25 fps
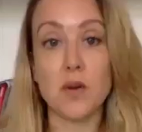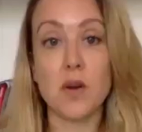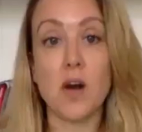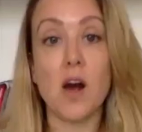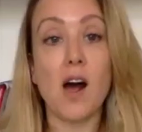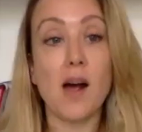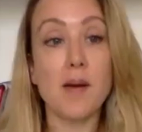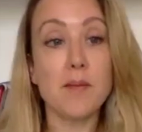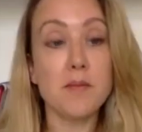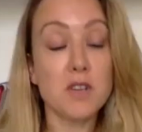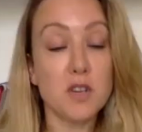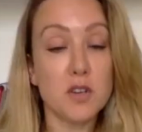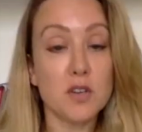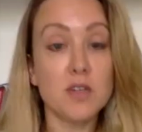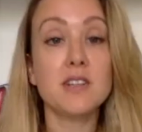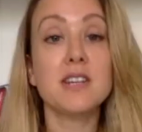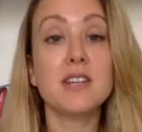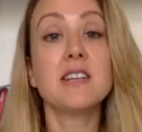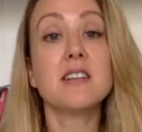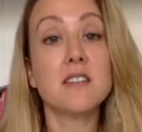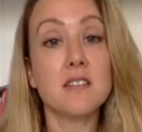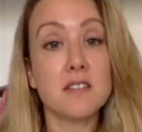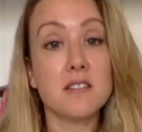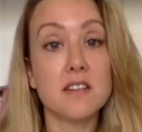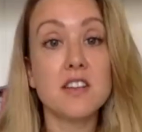I'm
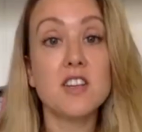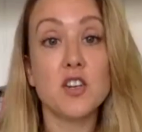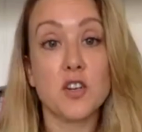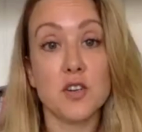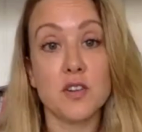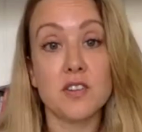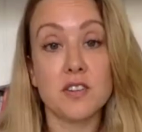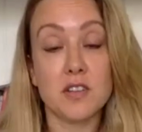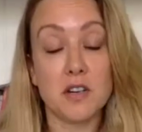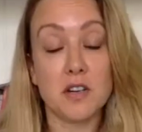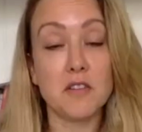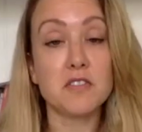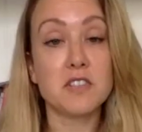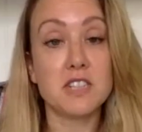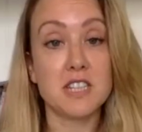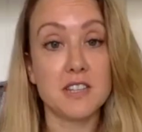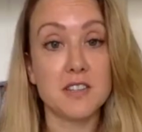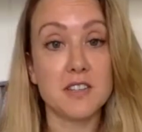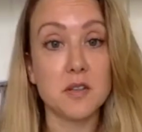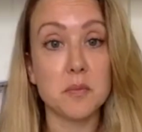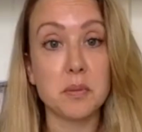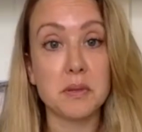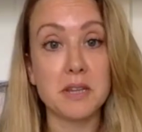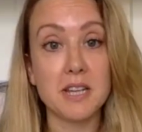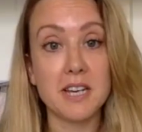using,
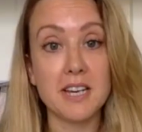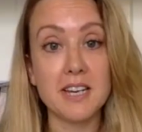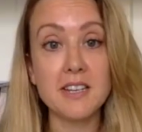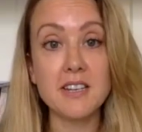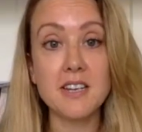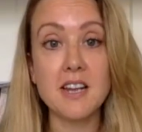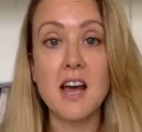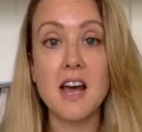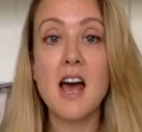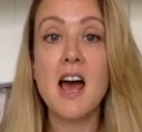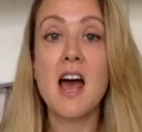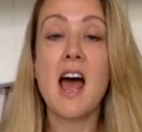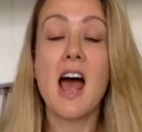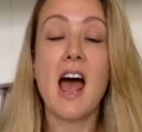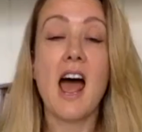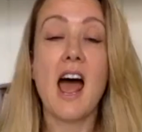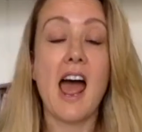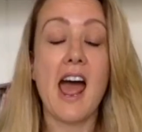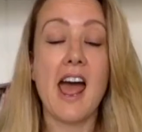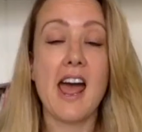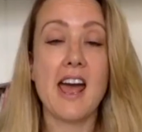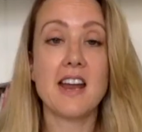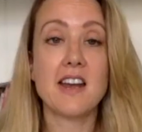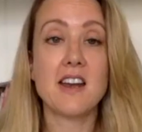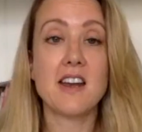self-discipline,
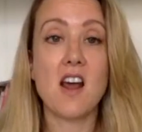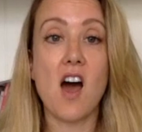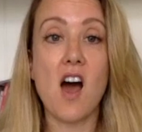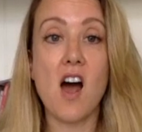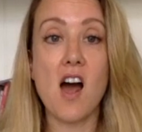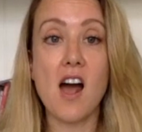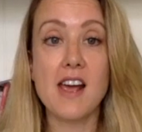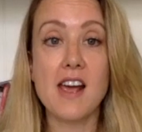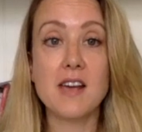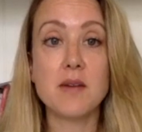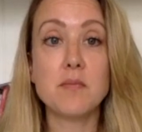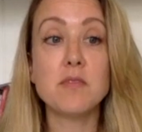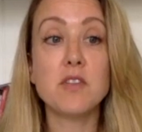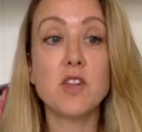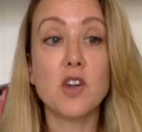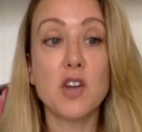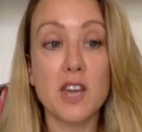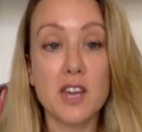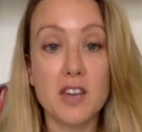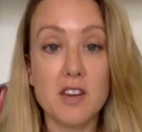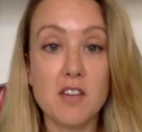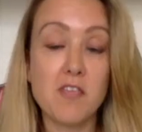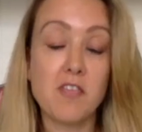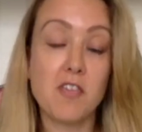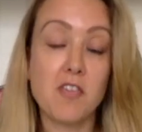and I am
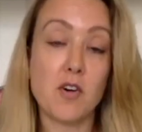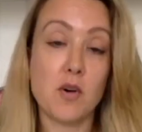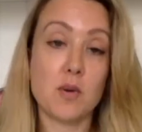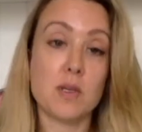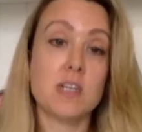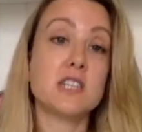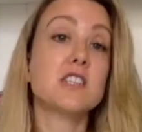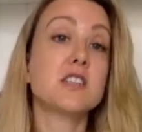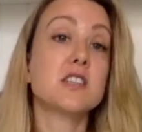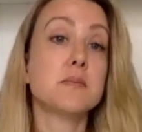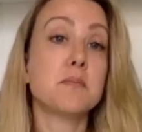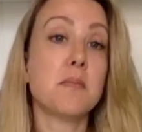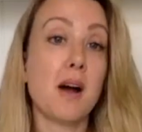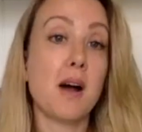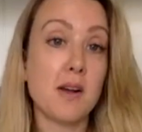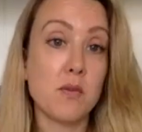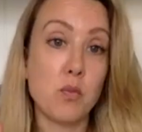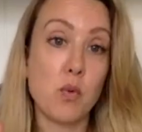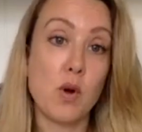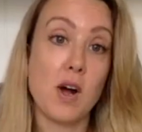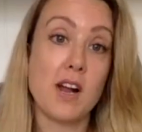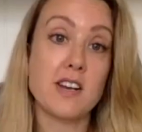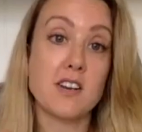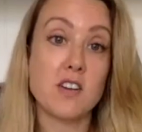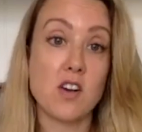looking forward to my
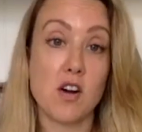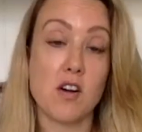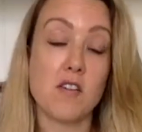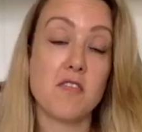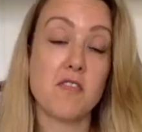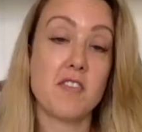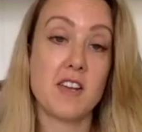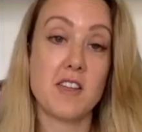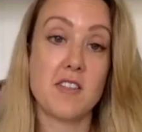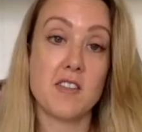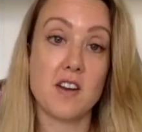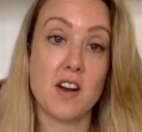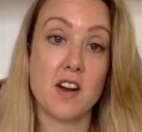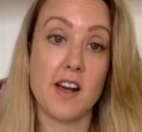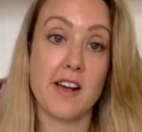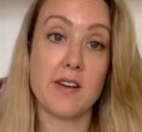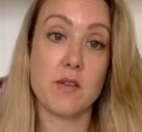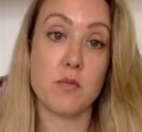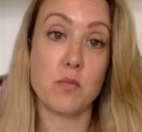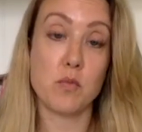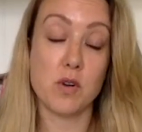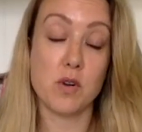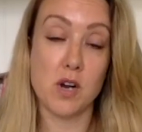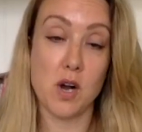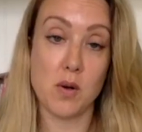one coffee that I
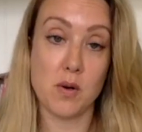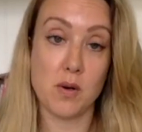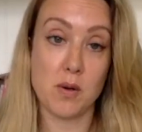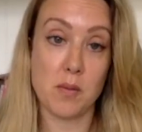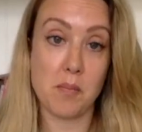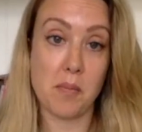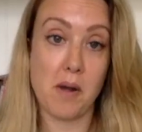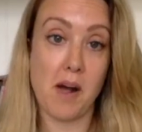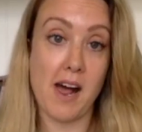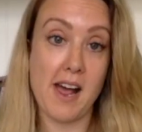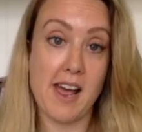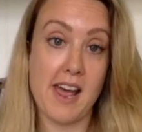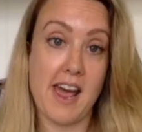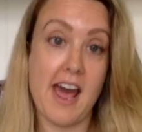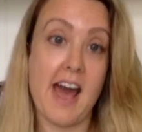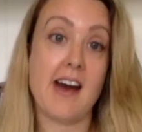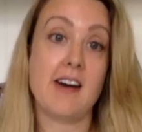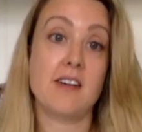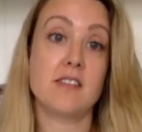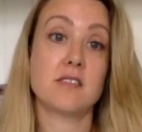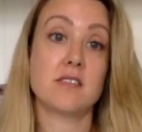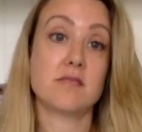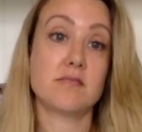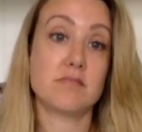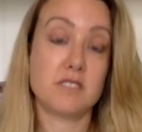will go and buy
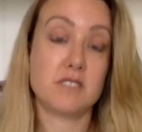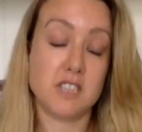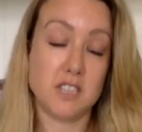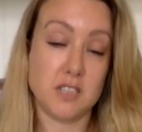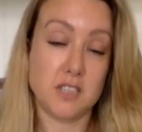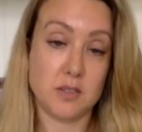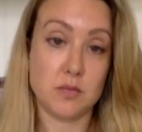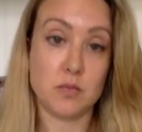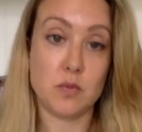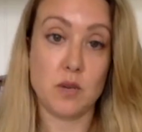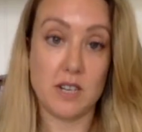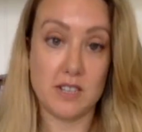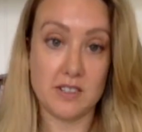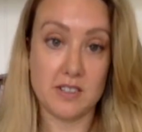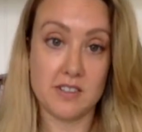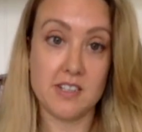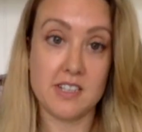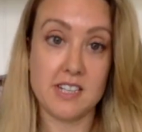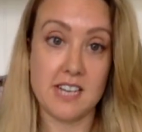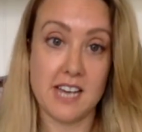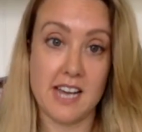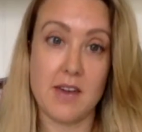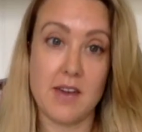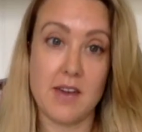out, once a day,